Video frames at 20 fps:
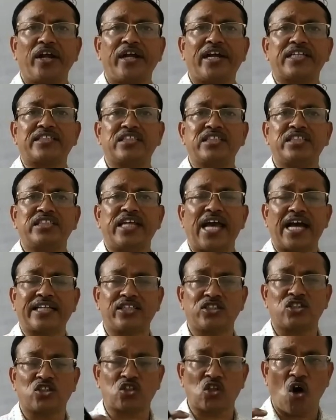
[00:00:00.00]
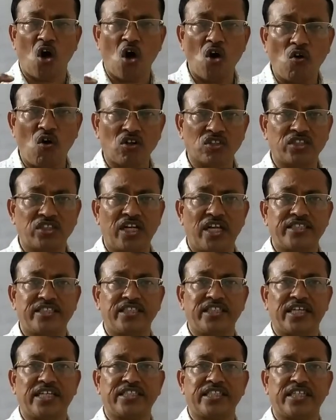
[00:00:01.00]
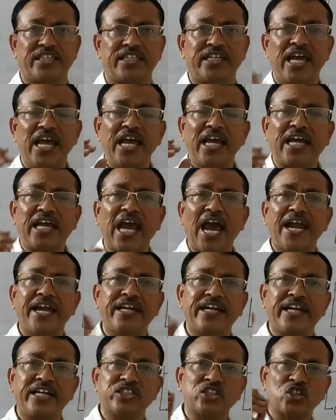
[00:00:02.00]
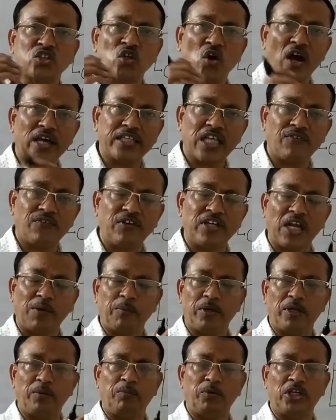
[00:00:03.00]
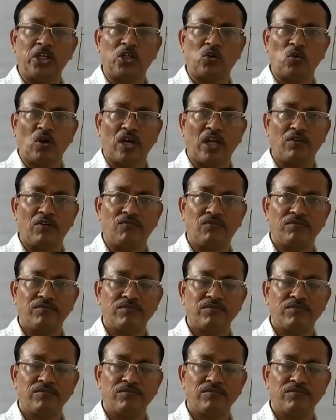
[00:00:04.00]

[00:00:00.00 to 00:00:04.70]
acid as a strong oxidizing agent can destroy the vitamin B12.